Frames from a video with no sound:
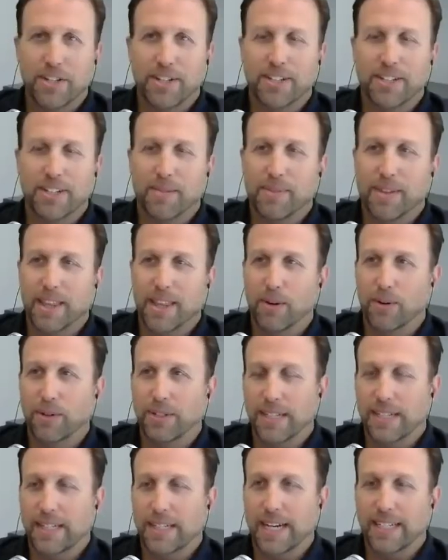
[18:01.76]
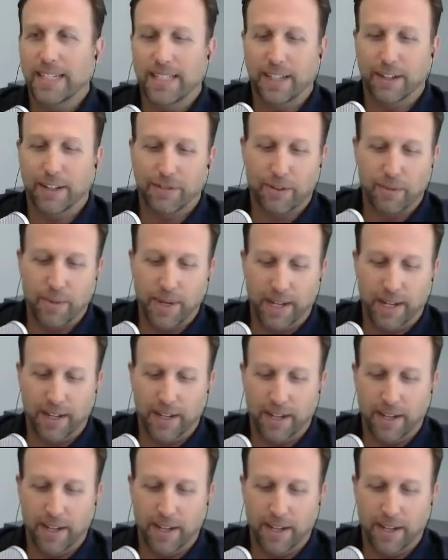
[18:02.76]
something that was enticing for me,